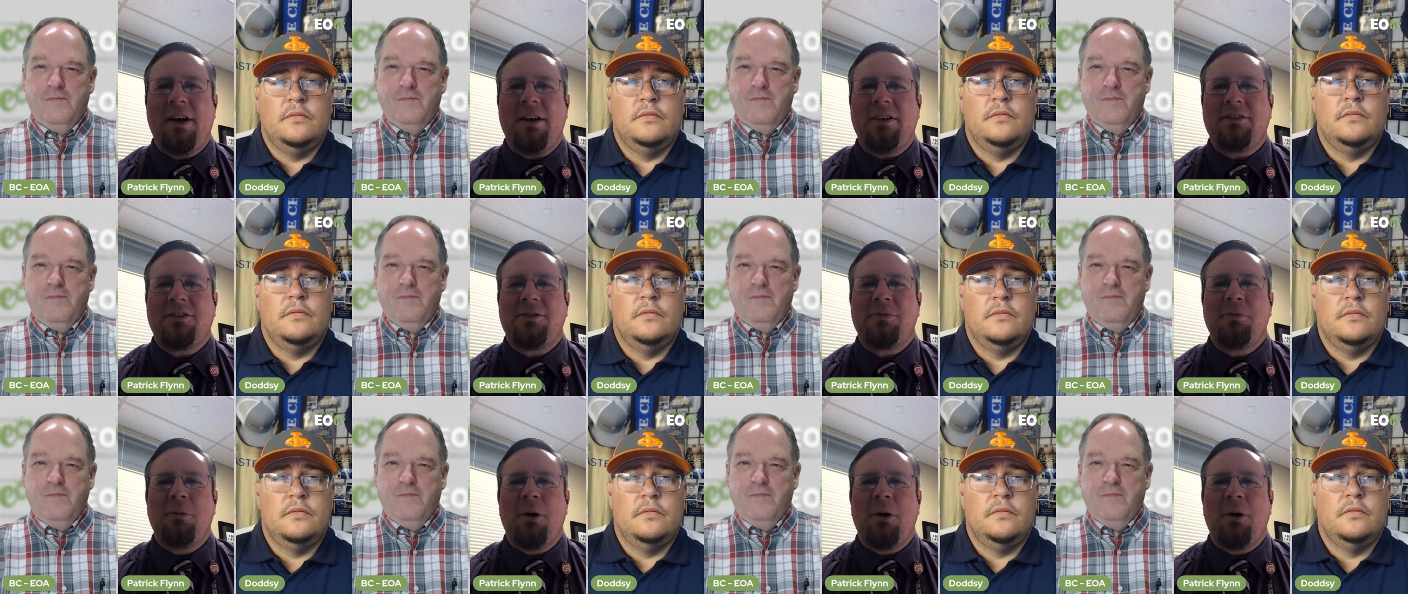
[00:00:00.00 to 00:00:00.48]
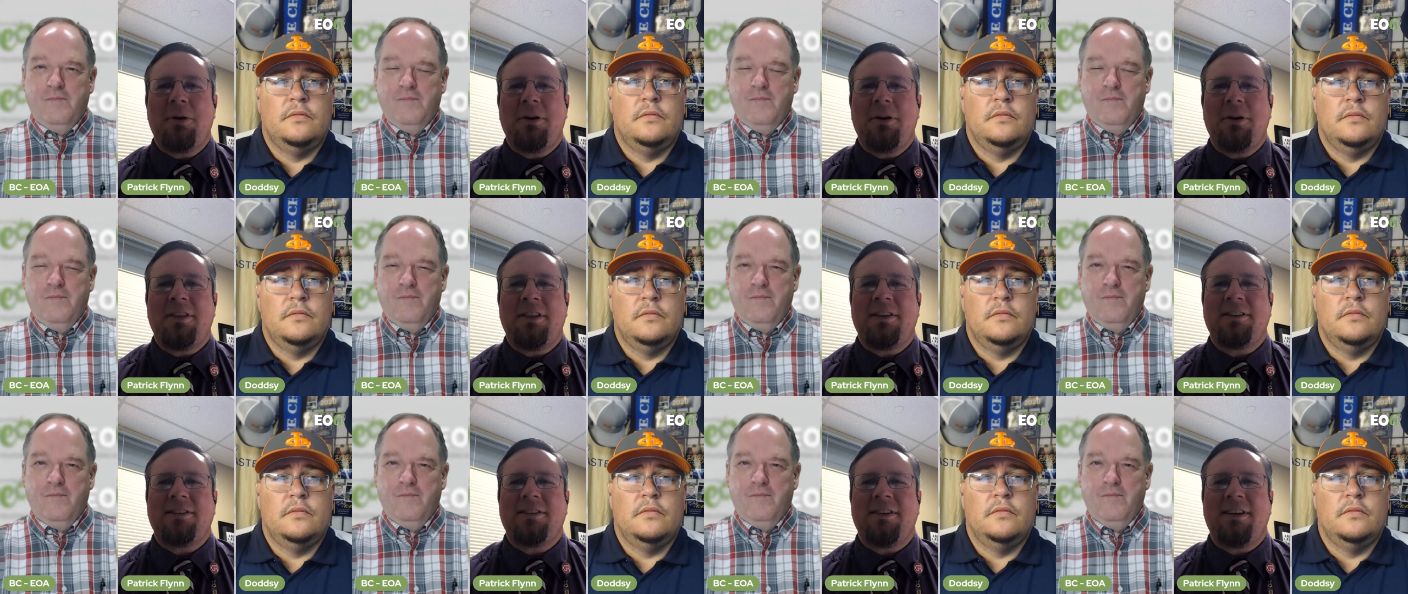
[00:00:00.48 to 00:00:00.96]
Speaker 1: uh, smoke and things
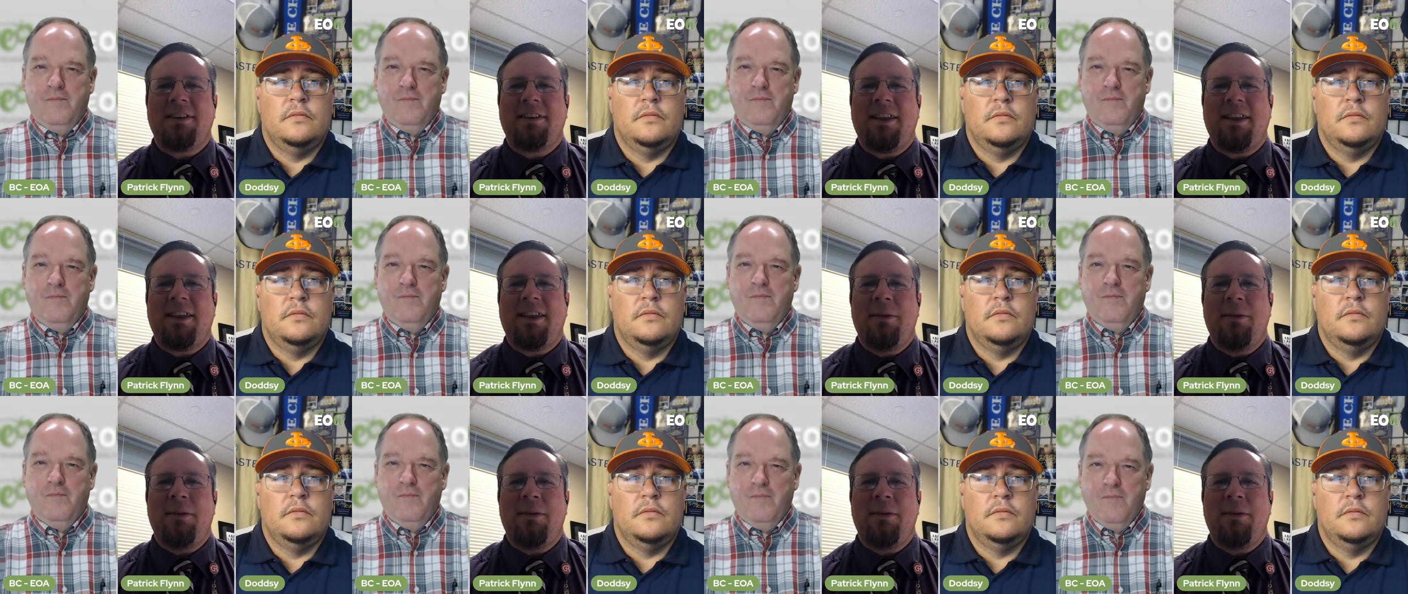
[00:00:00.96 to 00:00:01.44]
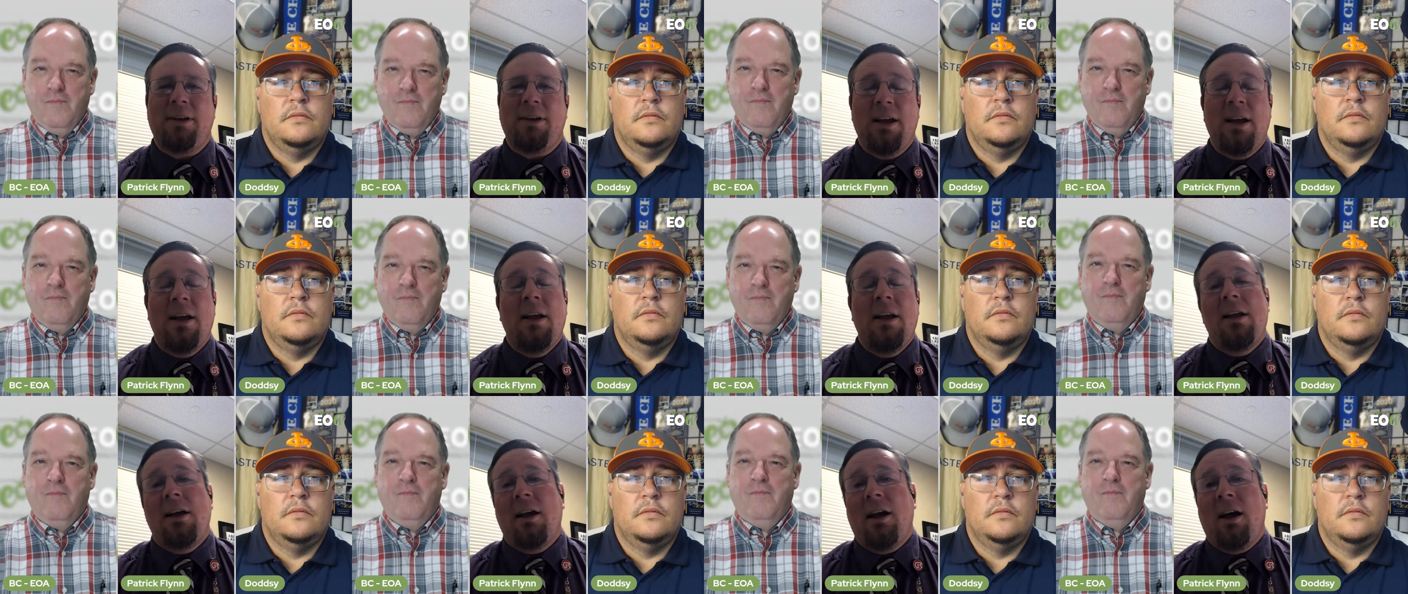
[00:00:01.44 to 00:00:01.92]
like that. But
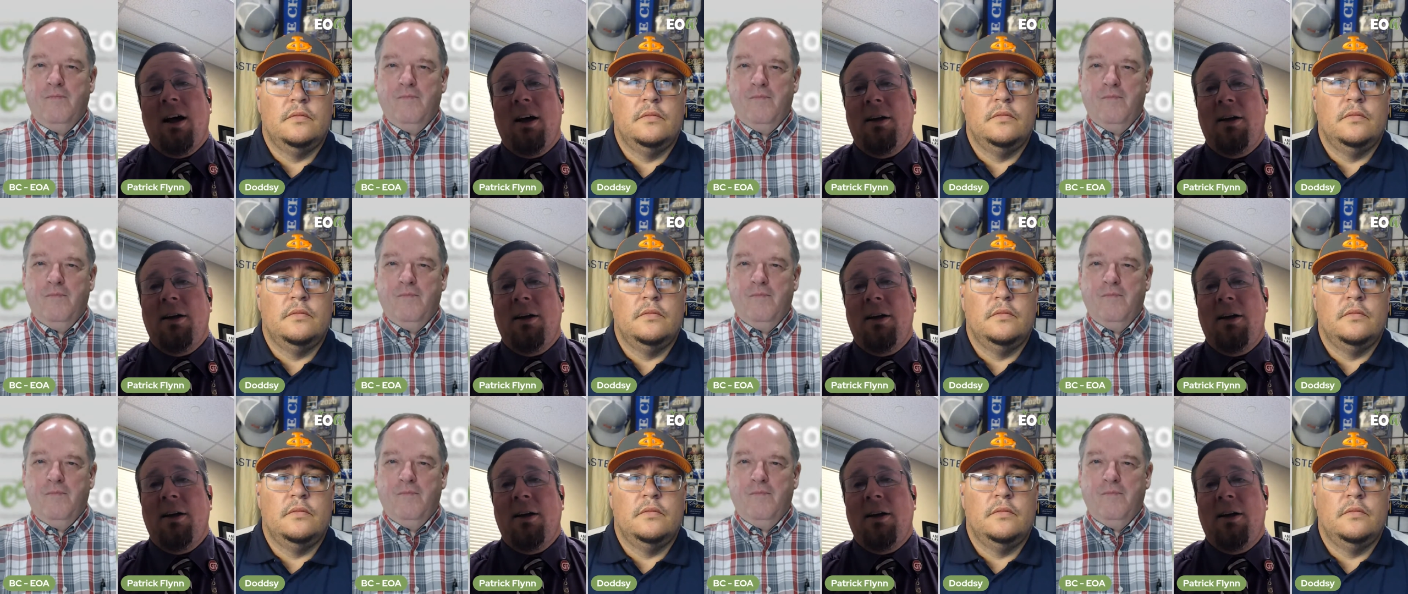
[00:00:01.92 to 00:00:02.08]
uh,